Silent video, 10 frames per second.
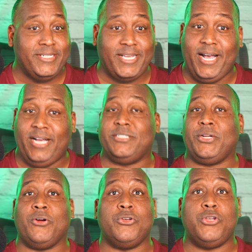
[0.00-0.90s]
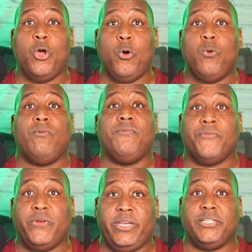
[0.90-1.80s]
guys are no
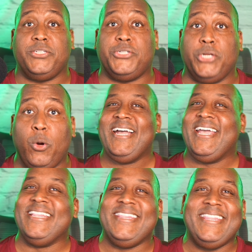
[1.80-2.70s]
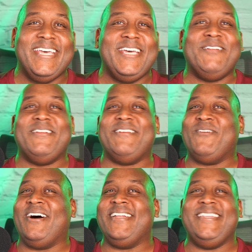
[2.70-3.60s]
freaking joke. And then
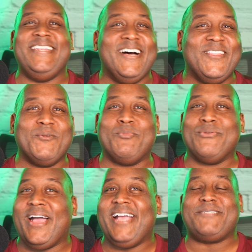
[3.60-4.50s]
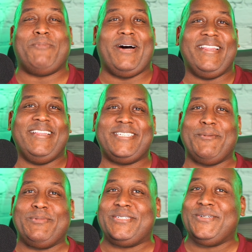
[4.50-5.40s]
Another bright spot of this
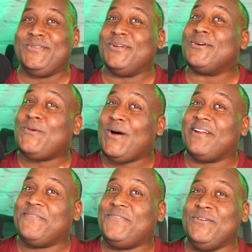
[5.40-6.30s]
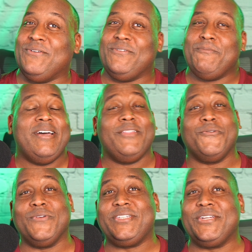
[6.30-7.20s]
episode, there are quite a few of them. The
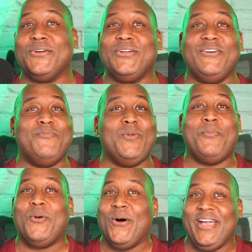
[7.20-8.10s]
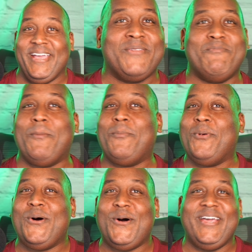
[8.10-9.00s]
return of my boy. My
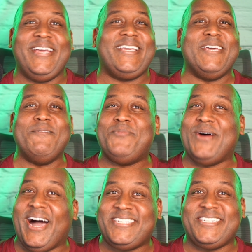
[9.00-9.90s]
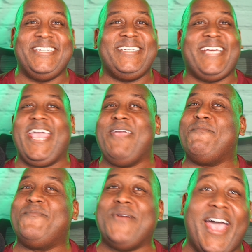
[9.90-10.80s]
boy Kenpachi
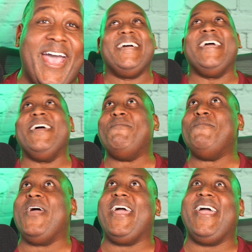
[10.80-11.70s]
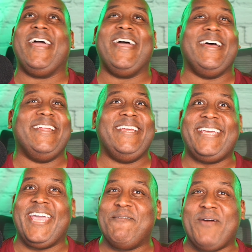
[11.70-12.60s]
came back, and man, he
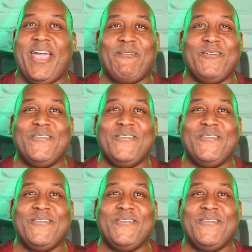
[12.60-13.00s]
came back with a